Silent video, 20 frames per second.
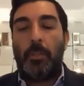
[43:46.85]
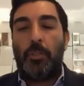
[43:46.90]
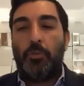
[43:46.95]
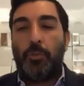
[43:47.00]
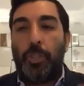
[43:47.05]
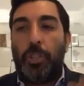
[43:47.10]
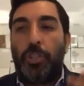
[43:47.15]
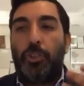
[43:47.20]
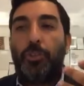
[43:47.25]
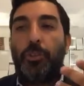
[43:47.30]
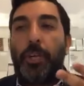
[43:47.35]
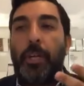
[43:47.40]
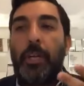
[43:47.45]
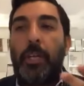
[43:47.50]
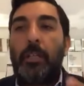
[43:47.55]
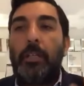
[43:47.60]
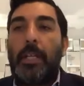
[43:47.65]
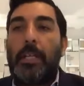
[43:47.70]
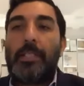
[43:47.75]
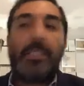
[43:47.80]

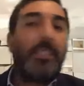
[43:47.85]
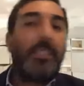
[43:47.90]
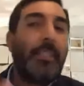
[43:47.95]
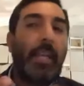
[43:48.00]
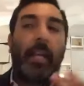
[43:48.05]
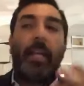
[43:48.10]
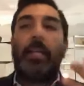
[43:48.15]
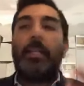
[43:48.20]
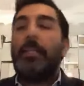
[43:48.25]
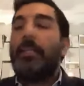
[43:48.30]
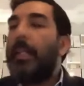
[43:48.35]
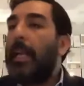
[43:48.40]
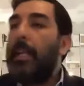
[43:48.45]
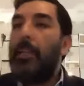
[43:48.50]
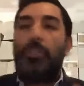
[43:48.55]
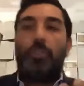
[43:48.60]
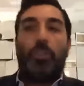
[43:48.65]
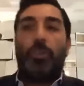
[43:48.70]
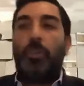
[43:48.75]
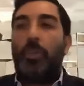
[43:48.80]
retraining that second
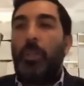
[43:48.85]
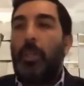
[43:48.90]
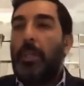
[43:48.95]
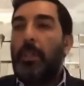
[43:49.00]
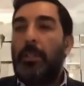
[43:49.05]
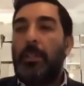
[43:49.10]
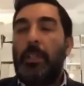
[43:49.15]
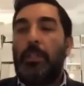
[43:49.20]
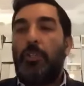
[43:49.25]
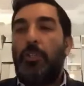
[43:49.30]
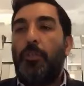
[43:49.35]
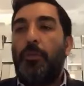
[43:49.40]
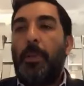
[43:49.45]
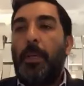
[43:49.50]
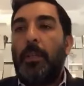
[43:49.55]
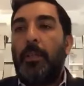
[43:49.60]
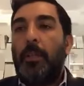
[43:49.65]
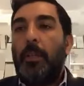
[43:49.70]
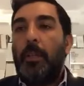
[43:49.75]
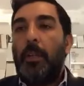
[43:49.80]
nature that you've
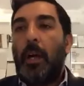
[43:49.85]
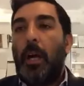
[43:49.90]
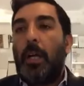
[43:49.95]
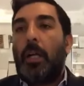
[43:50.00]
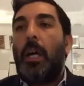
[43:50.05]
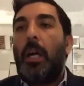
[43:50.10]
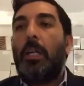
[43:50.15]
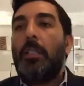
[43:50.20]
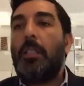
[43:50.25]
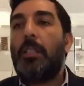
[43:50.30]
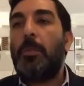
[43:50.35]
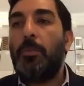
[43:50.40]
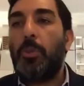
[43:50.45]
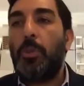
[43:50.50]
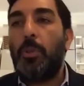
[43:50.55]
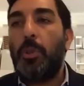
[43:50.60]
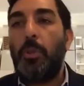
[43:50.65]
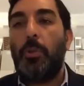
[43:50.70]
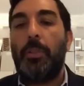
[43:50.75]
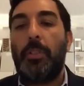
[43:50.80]
been accustomed
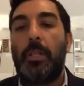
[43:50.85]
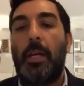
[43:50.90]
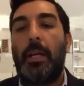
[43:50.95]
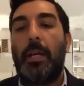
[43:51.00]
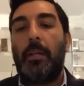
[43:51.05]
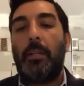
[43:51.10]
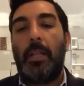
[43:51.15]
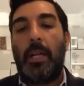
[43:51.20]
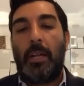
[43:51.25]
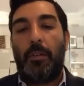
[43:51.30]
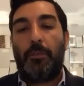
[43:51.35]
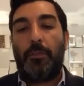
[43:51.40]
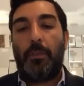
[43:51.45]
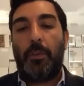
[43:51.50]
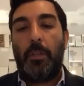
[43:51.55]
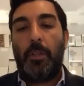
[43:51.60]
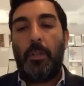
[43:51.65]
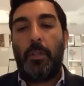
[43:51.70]
to your entire life.